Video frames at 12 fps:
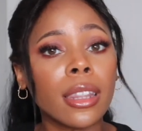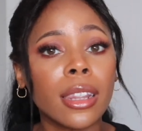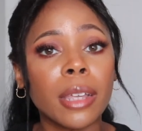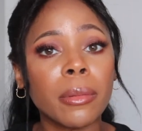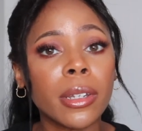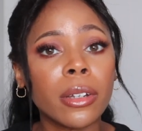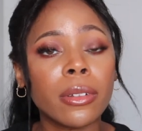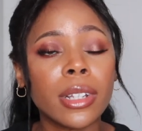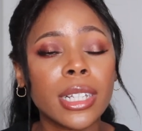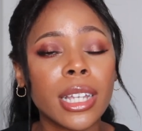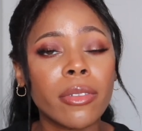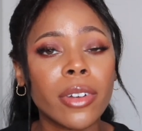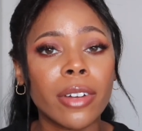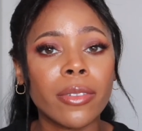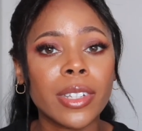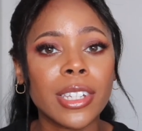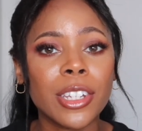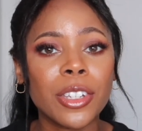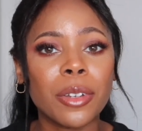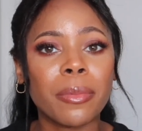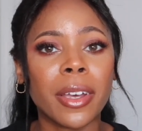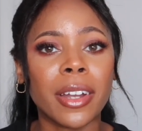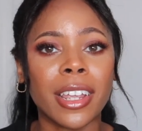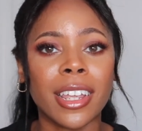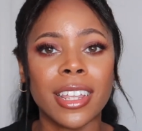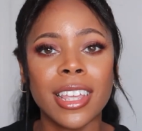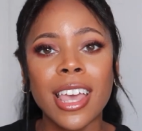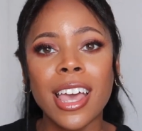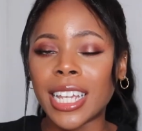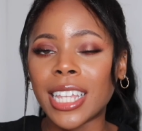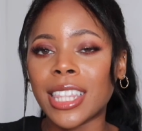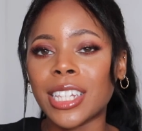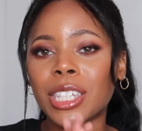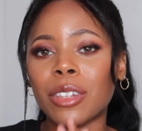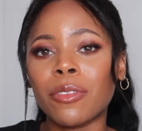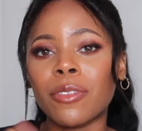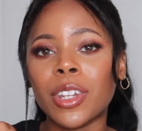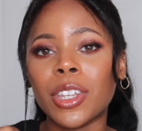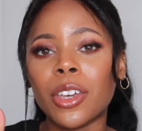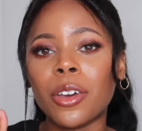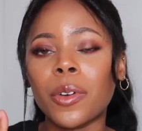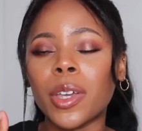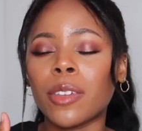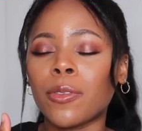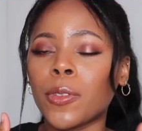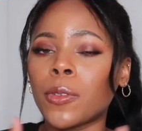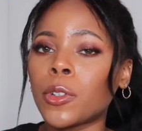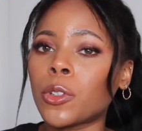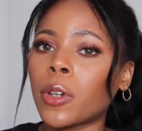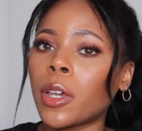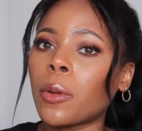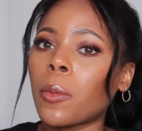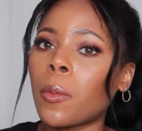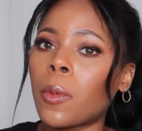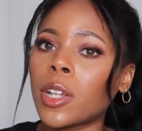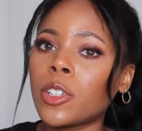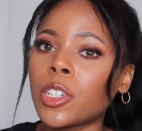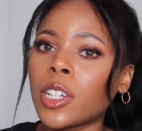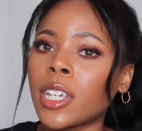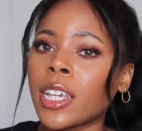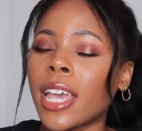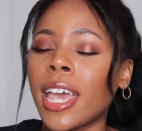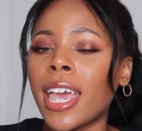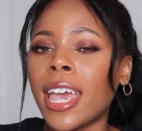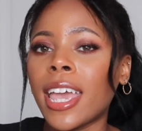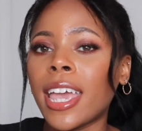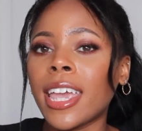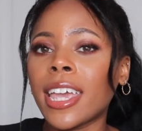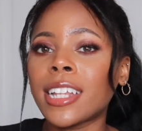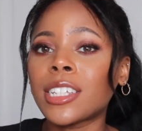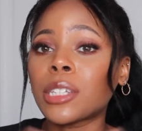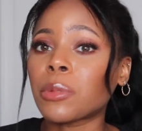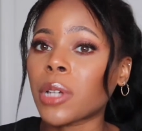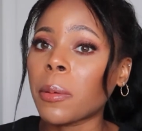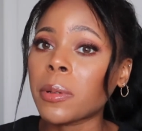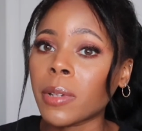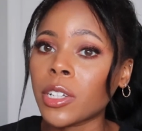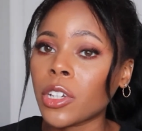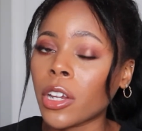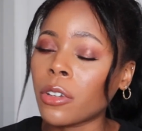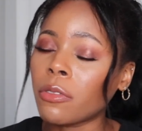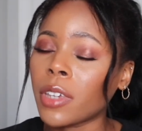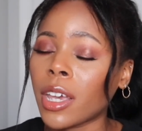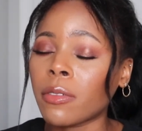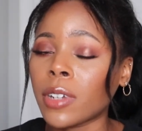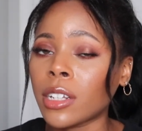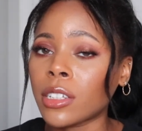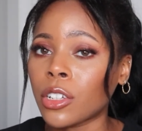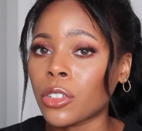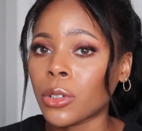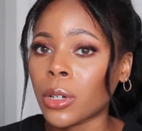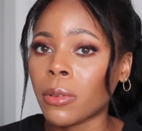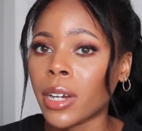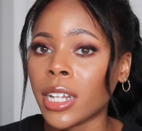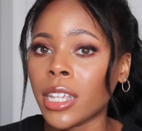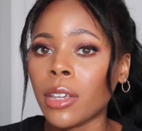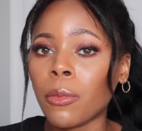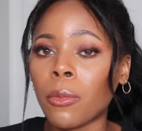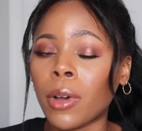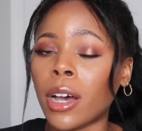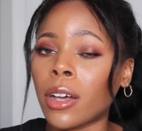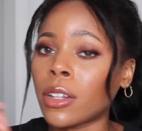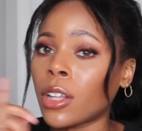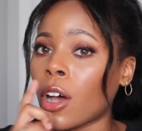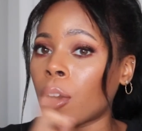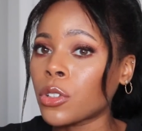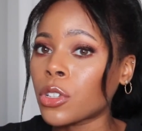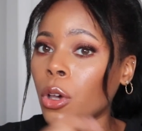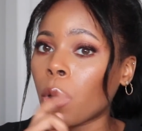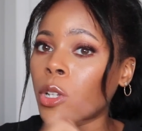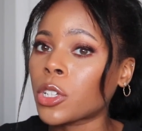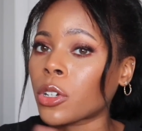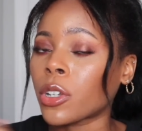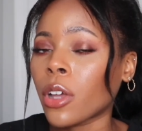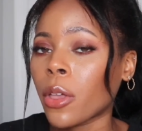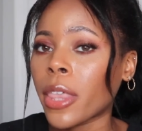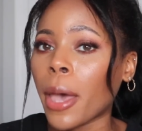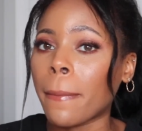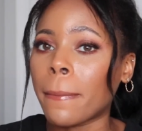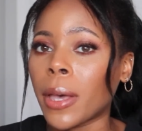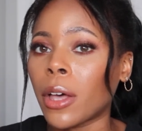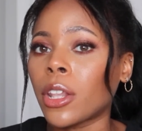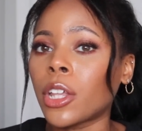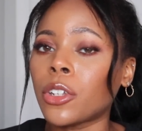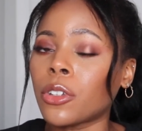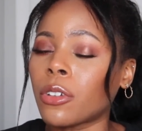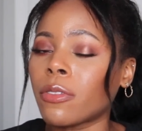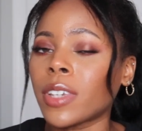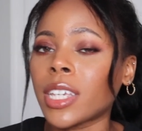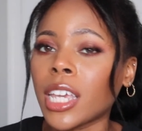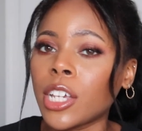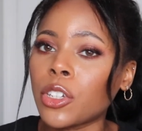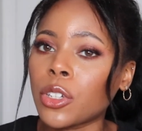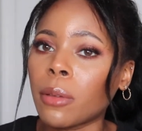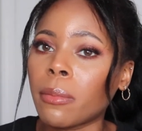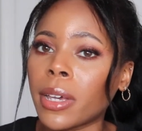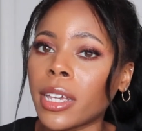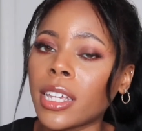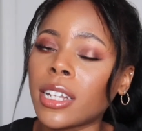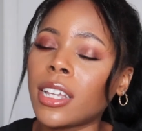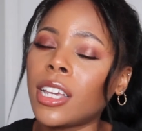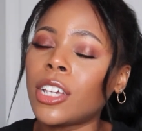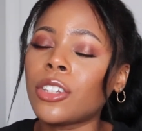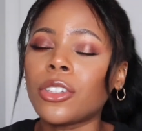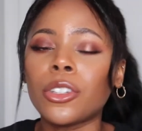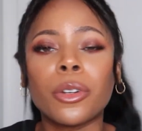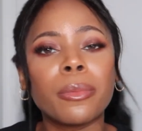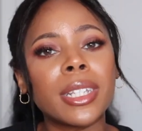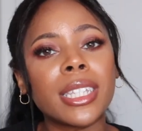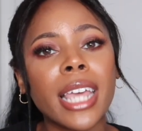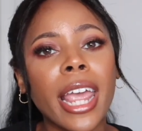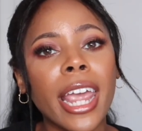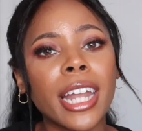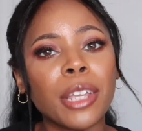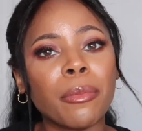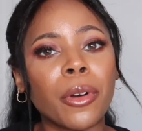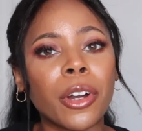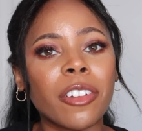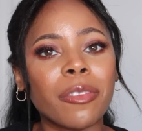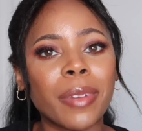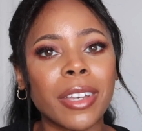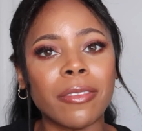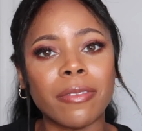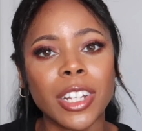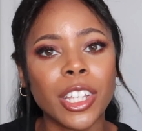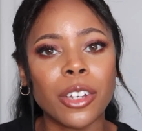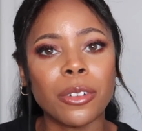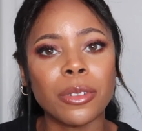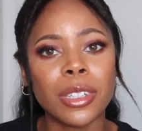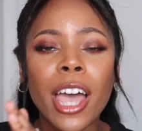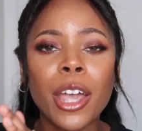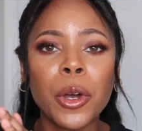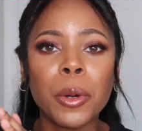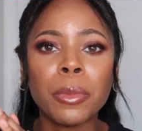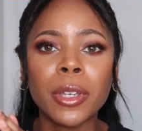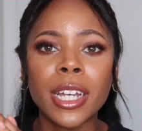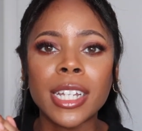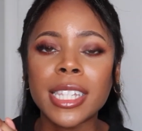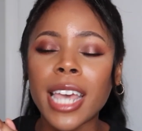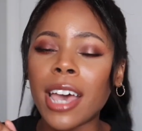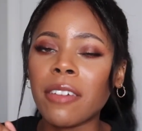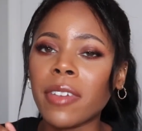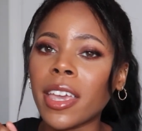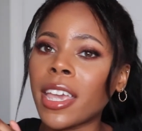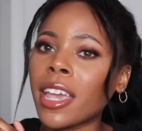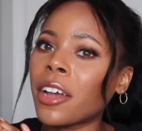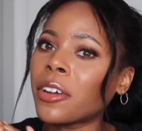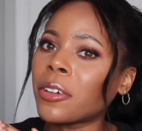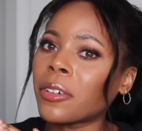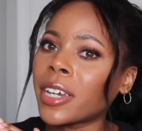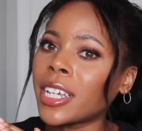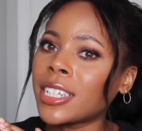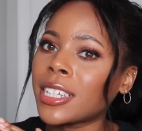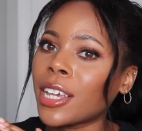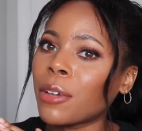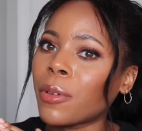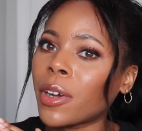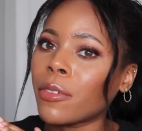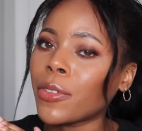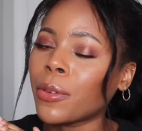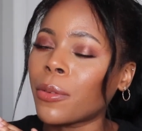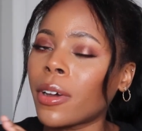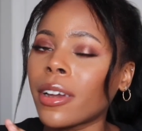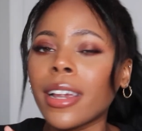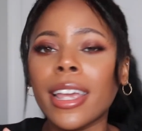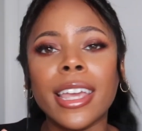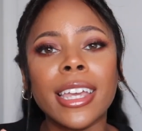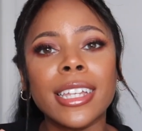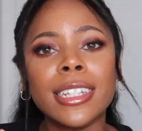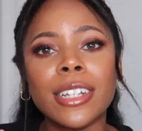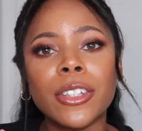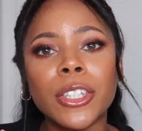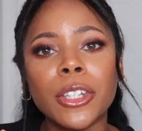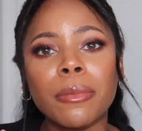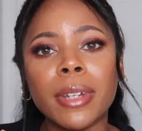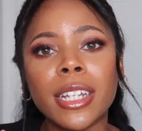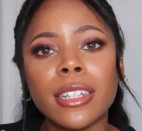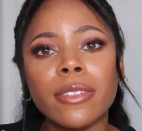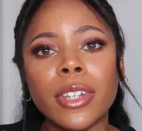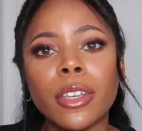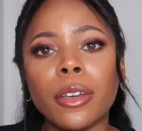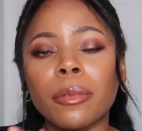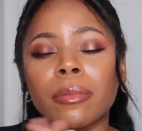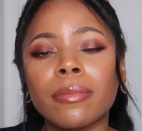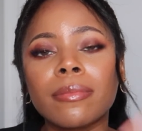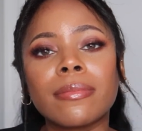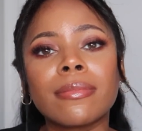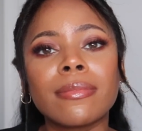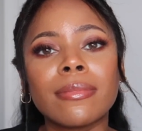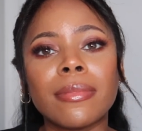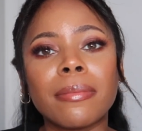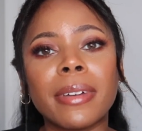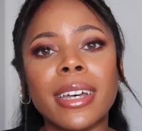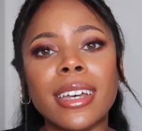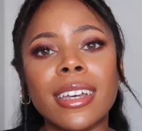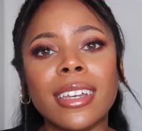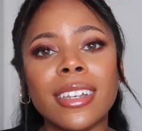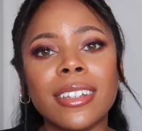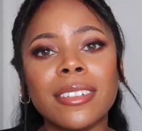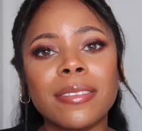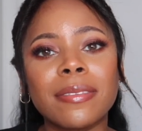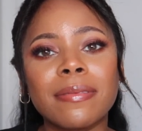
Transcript: Let me know and let's have a conversation about it. Like this video if you enjoyed watching and subscribe to my channel if you have not done so already while also turning on that bell notification button so you don't miss any more of my videos. I hope you guys have a great day wherever you are and I'll see you in my next video. Bye!